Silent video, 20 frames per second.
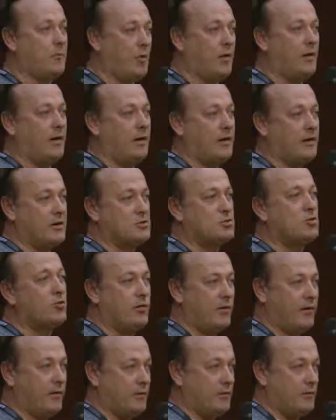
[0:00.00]
of the
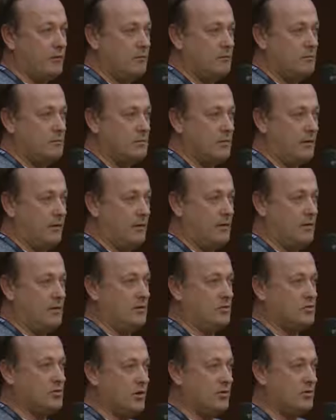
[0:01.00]
film has to do with the
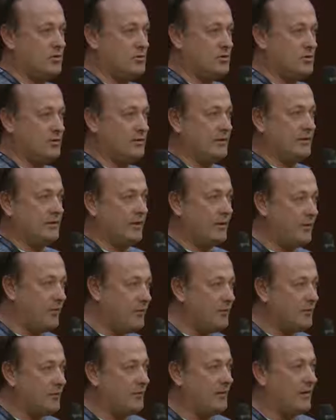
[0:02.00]
period it, it takes
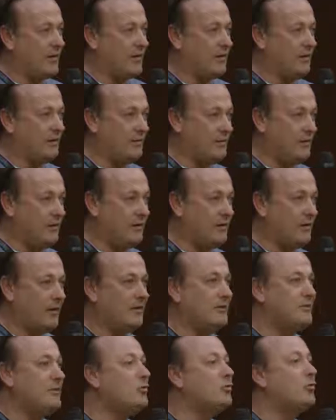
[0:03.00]
place. That's a nineteen
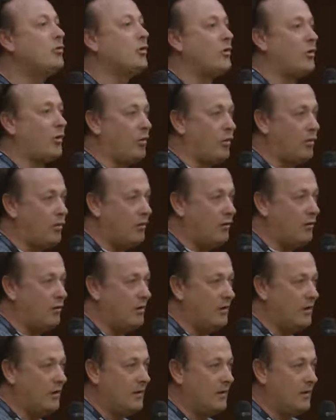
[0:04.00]
seventy-five, and
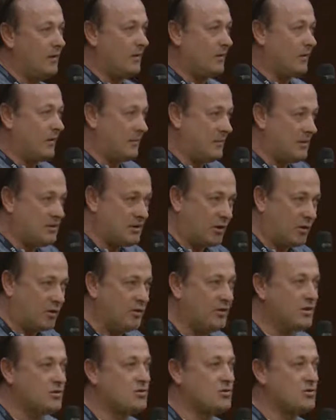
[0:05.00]
the word,
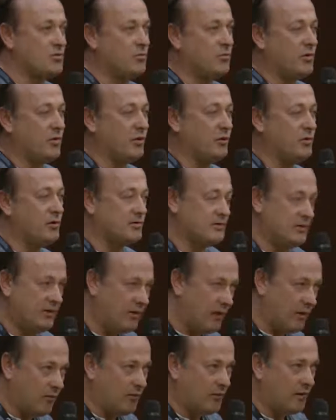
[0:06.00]
the title
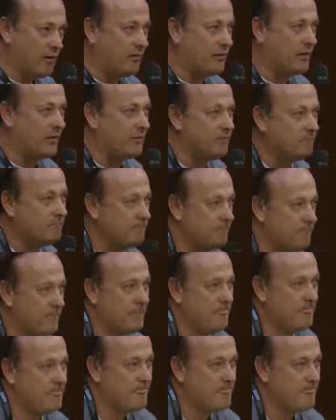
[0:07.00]
Rojo. Could you develop that